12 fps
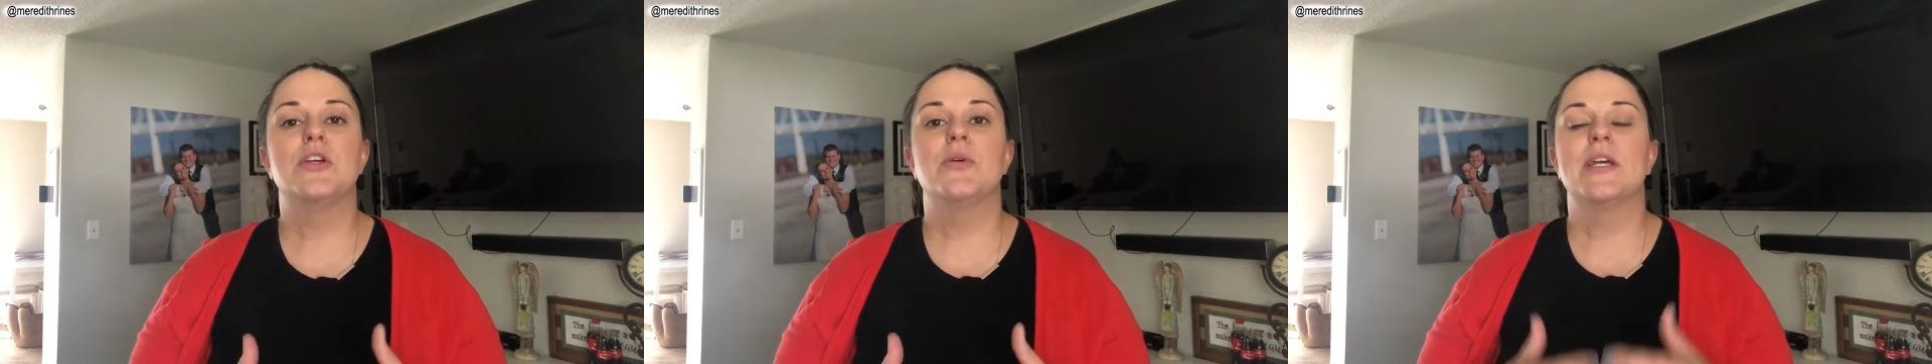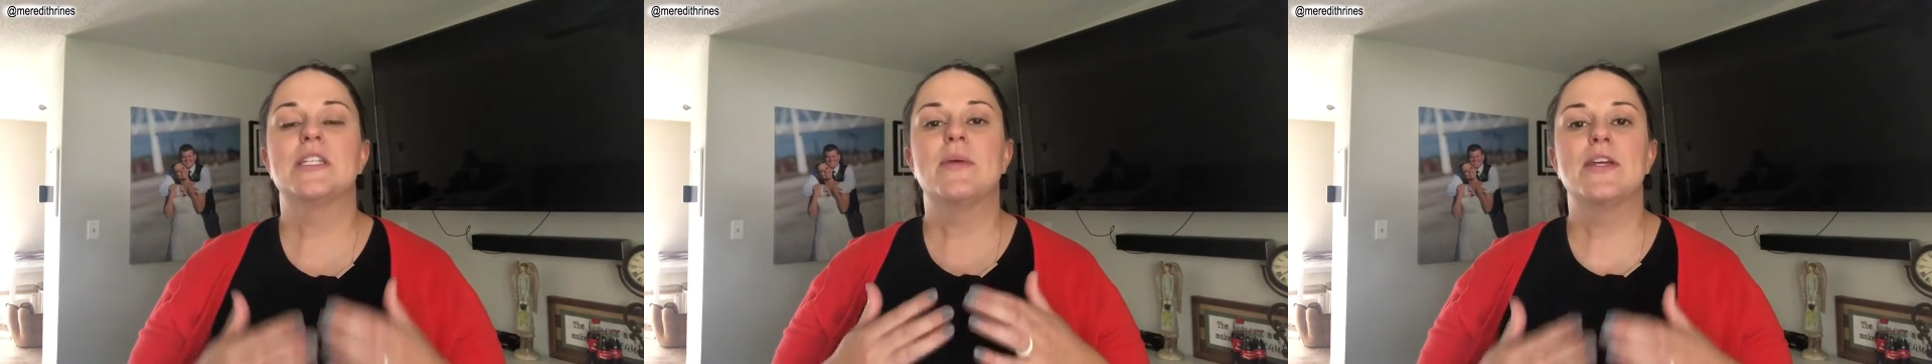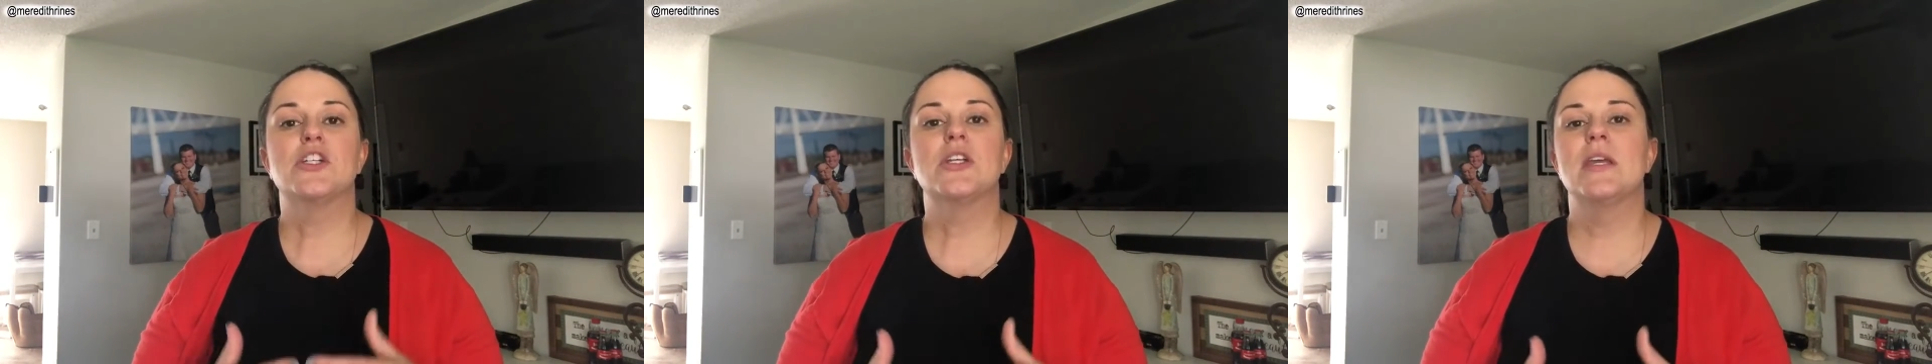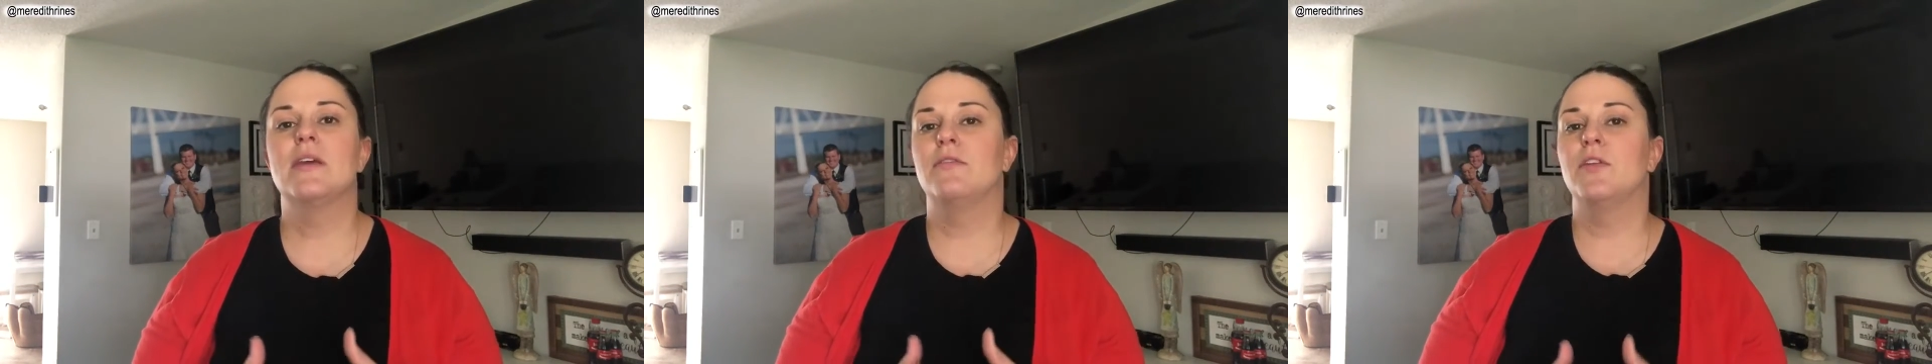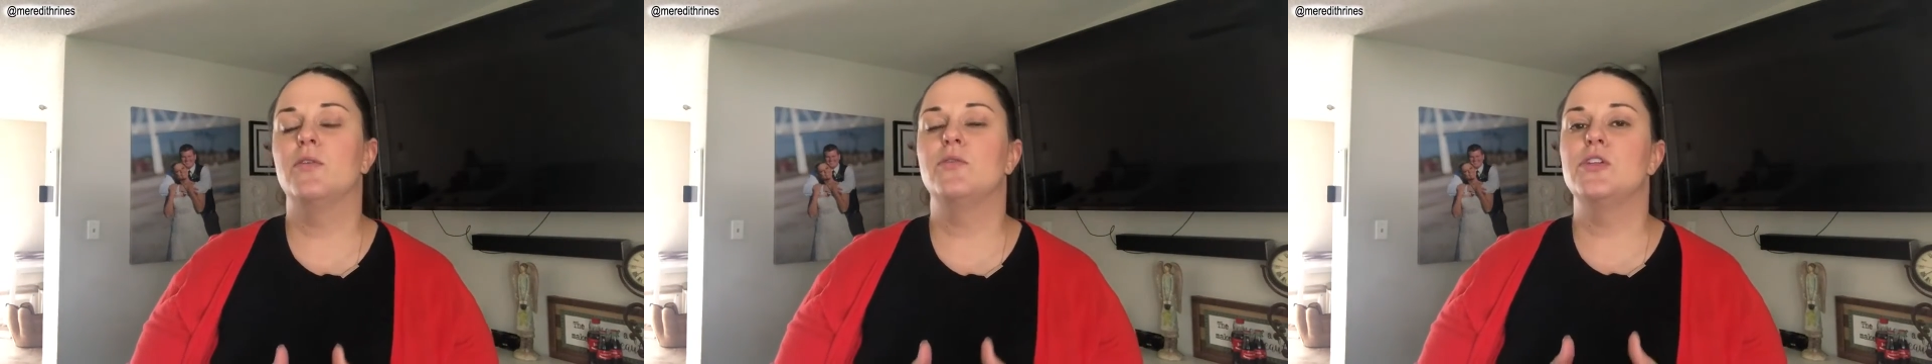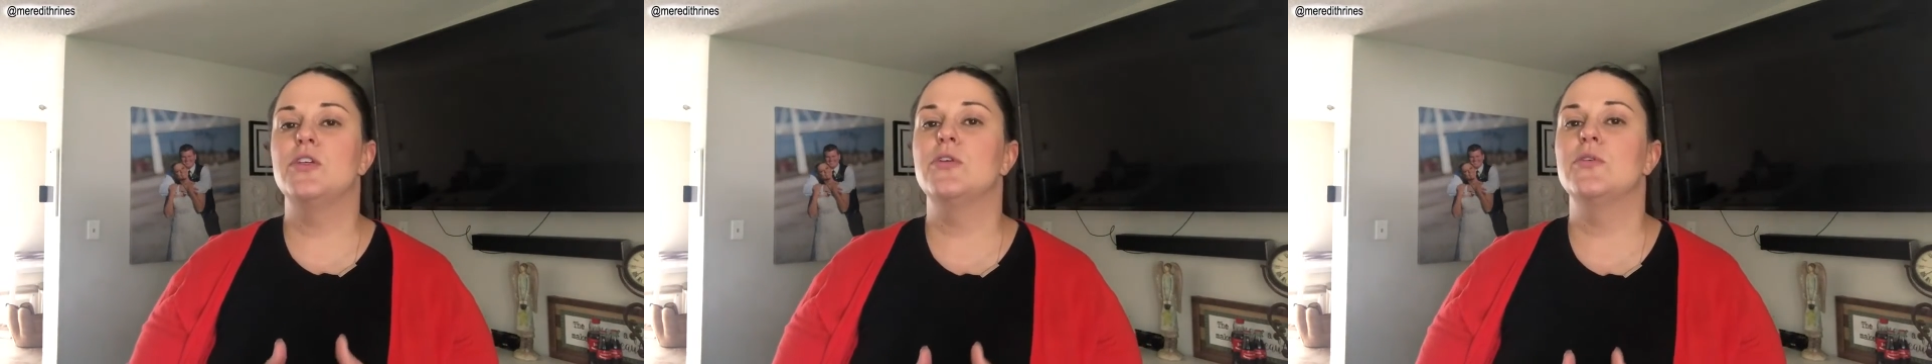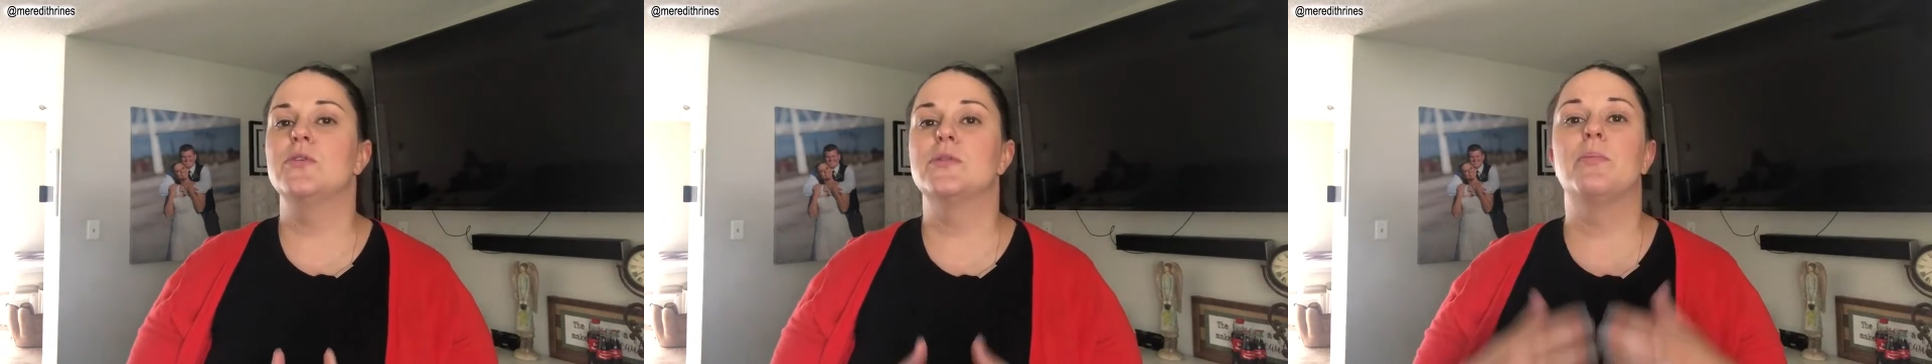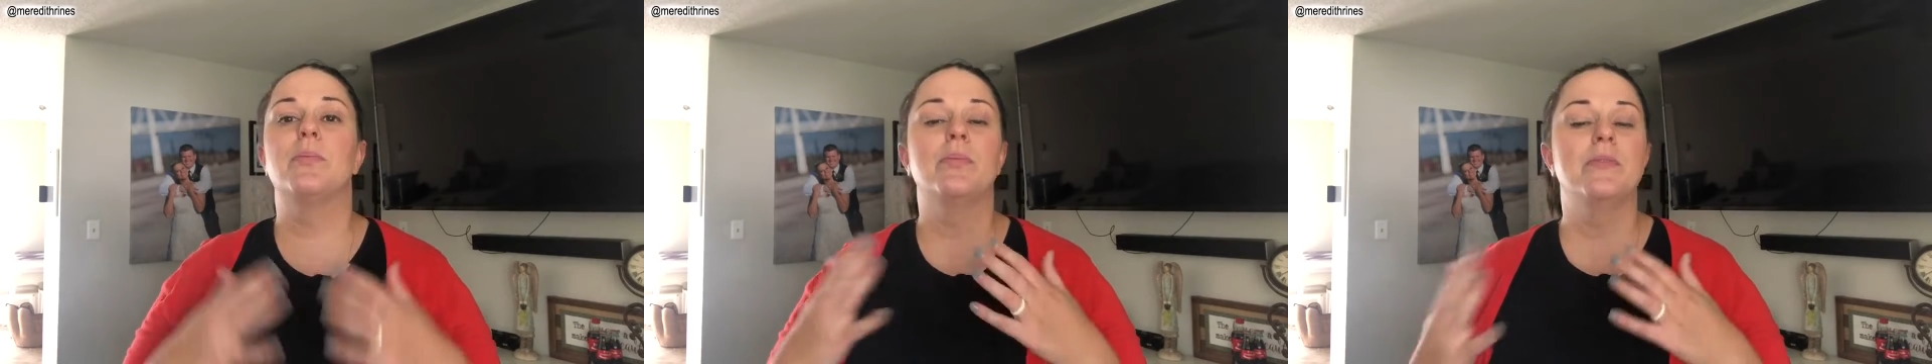you, especially if you use